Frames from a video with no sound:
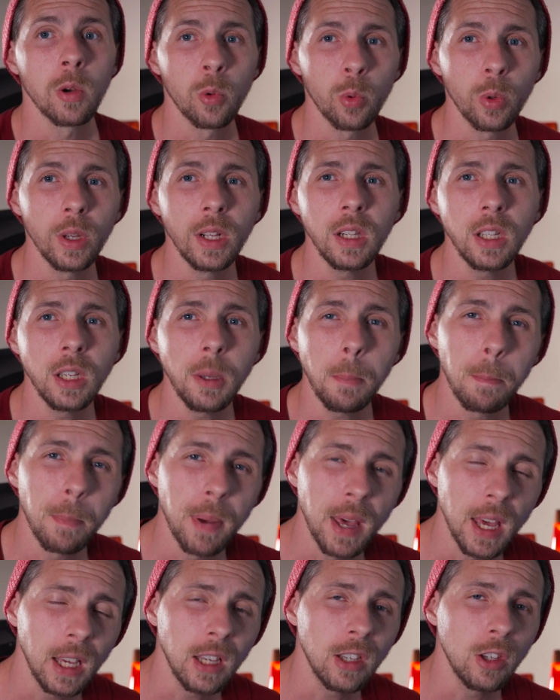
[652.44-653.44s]
really
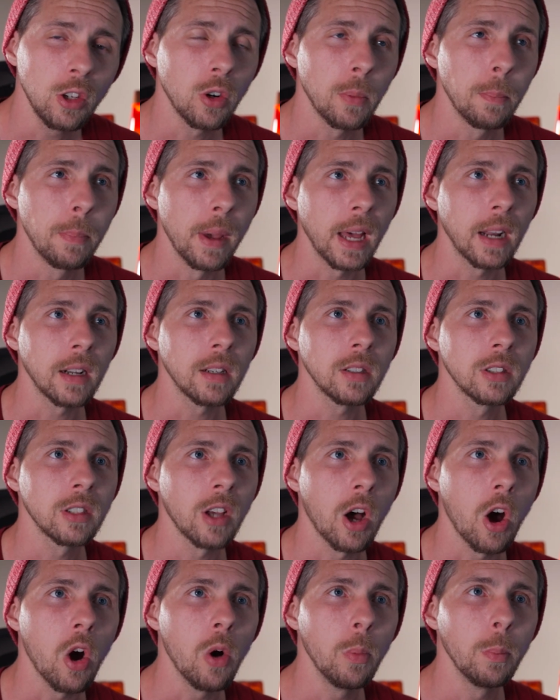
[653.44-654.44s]
pick your battles
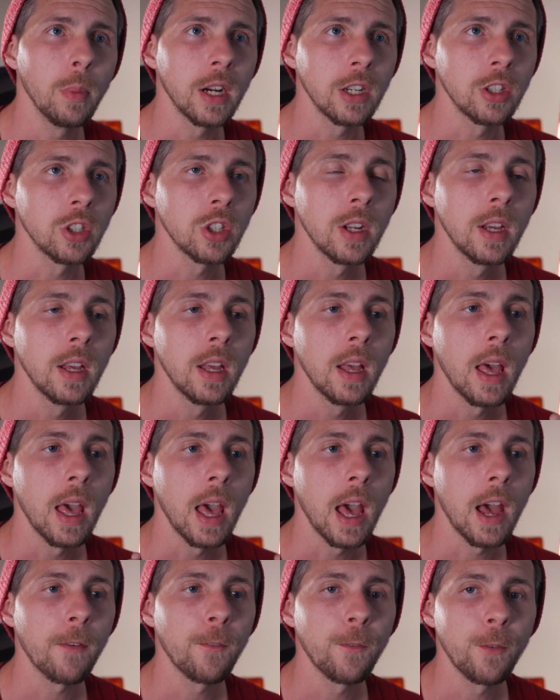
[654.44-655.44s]
how much
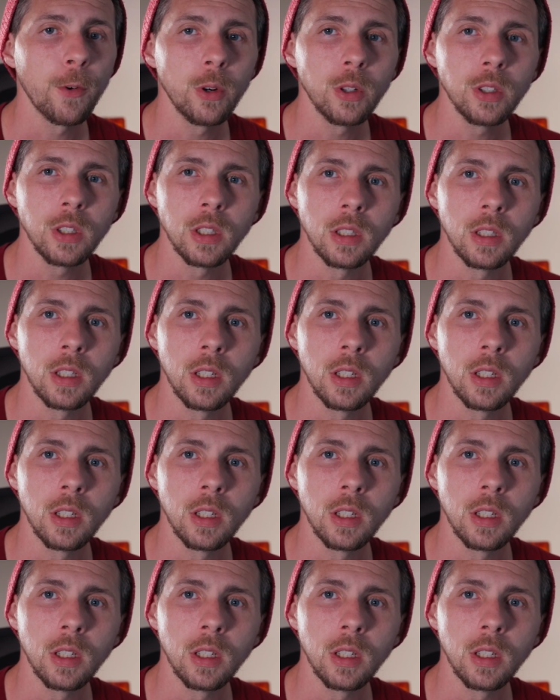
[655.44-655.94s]
effort